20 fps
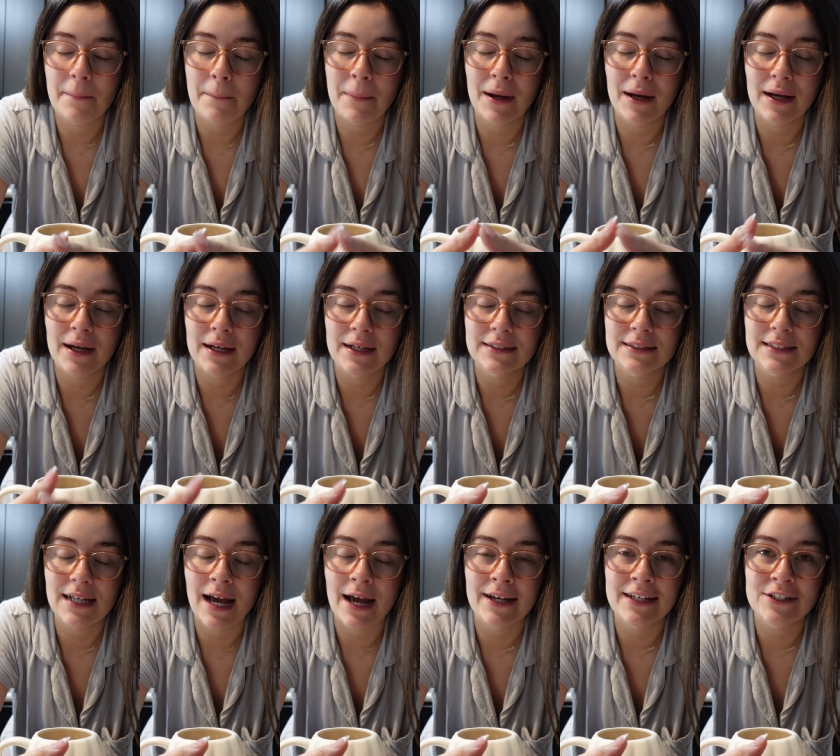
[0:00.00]

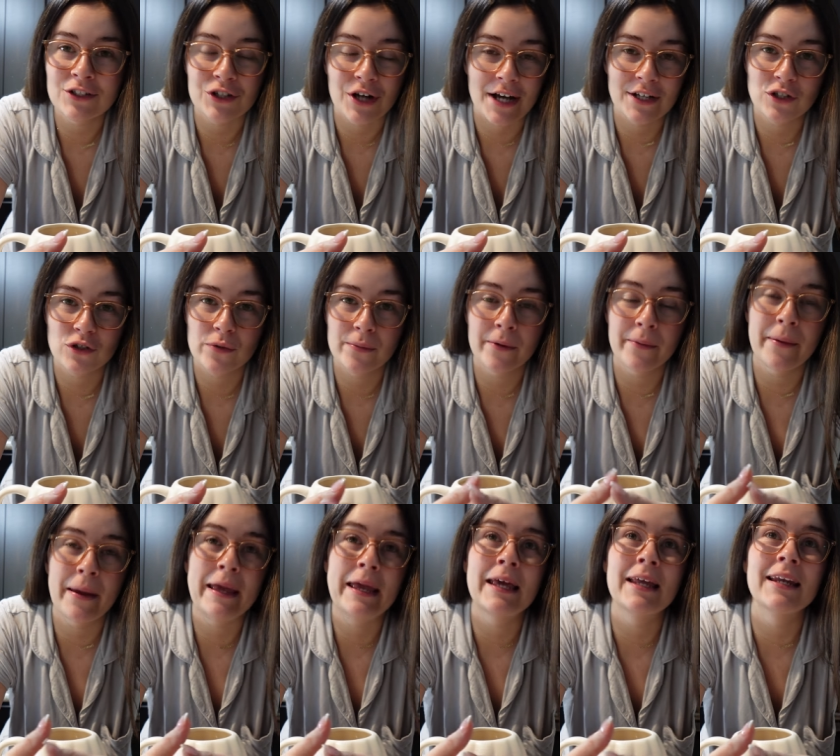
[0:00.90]
but I try to
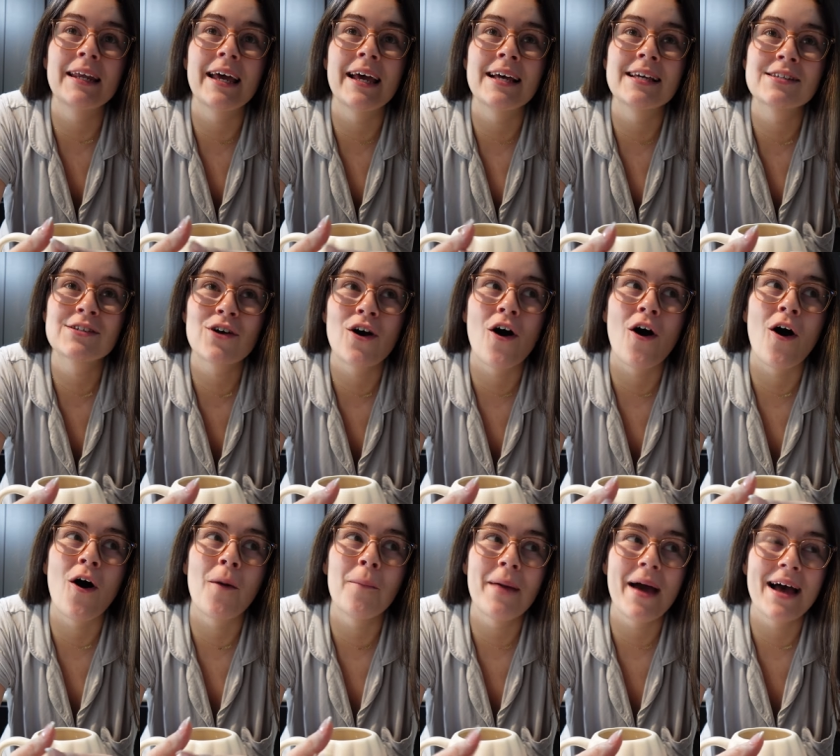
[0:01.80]
remain as
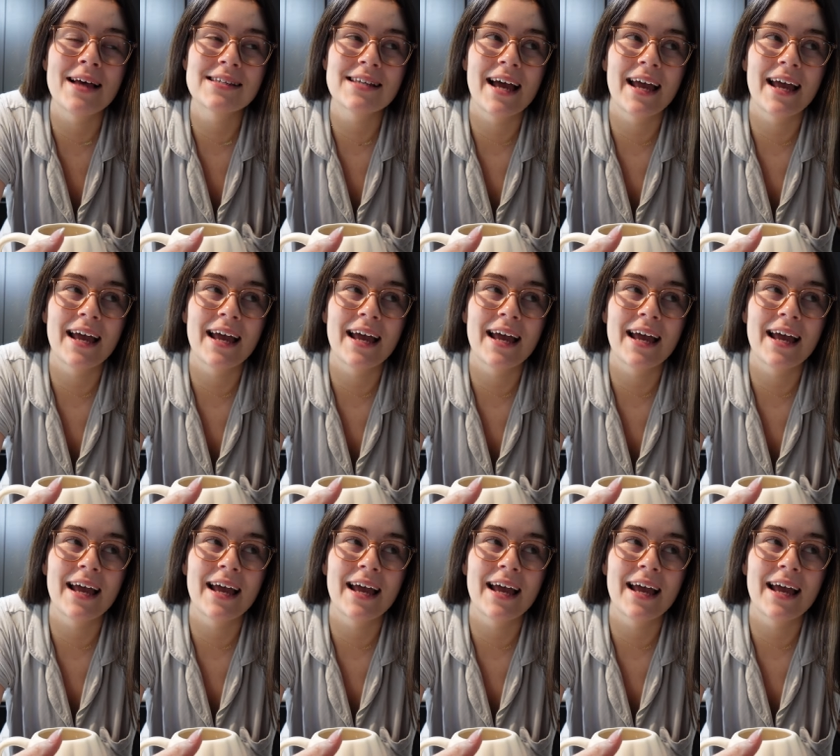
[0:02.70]
calm as